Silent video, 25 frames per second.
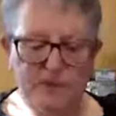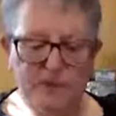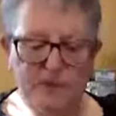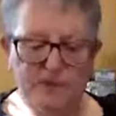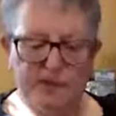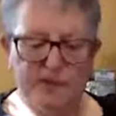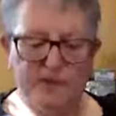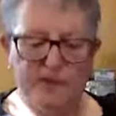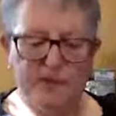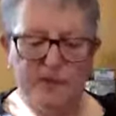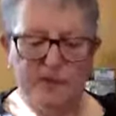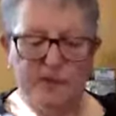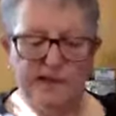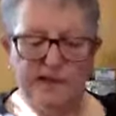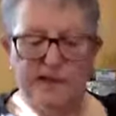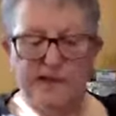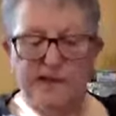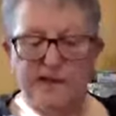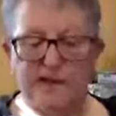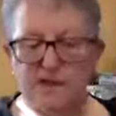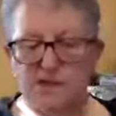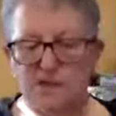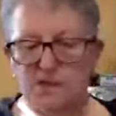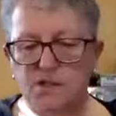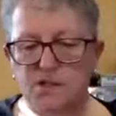but the
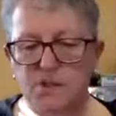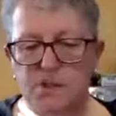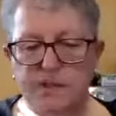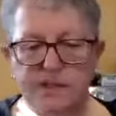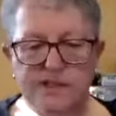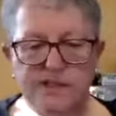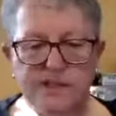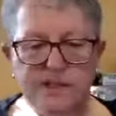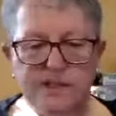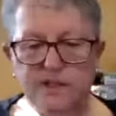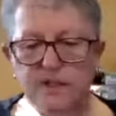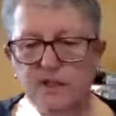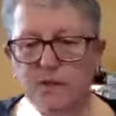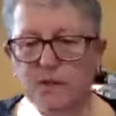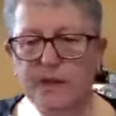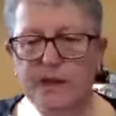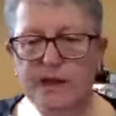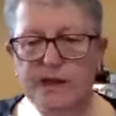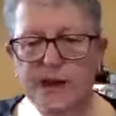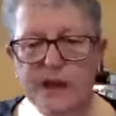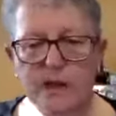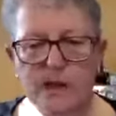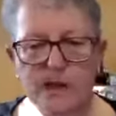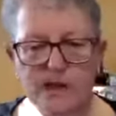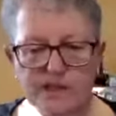next 23
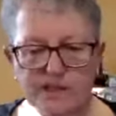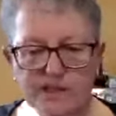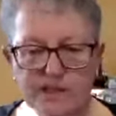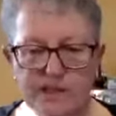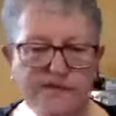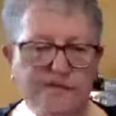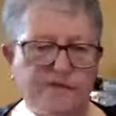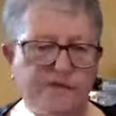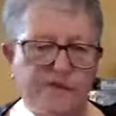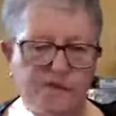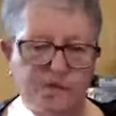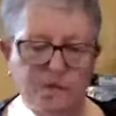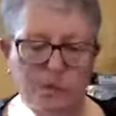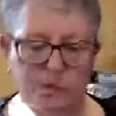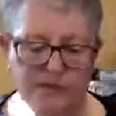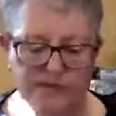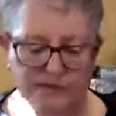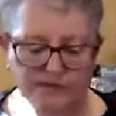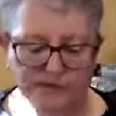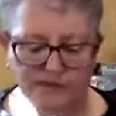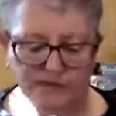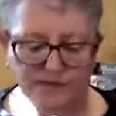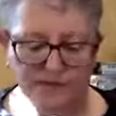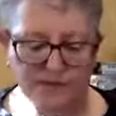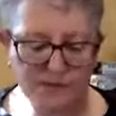hours out of the
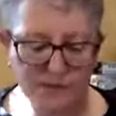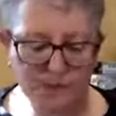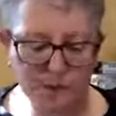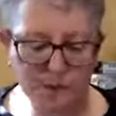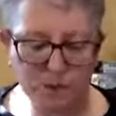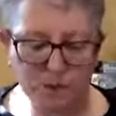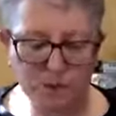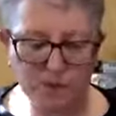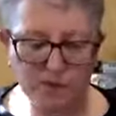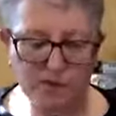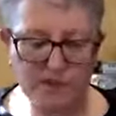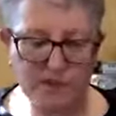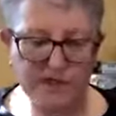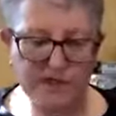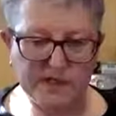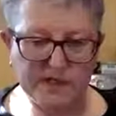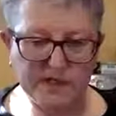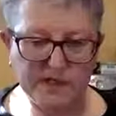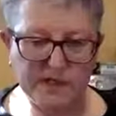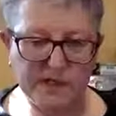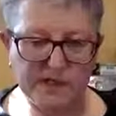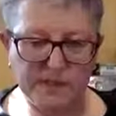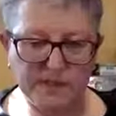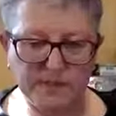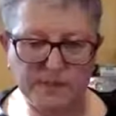24 that it
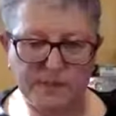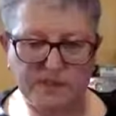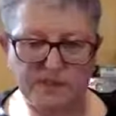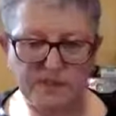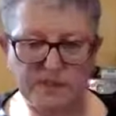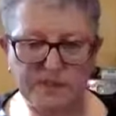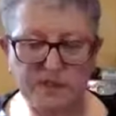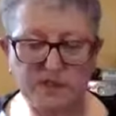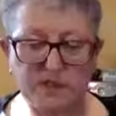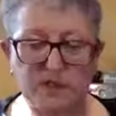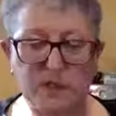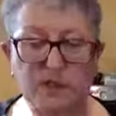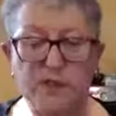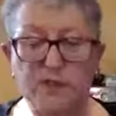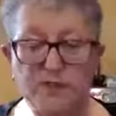takes to make that dough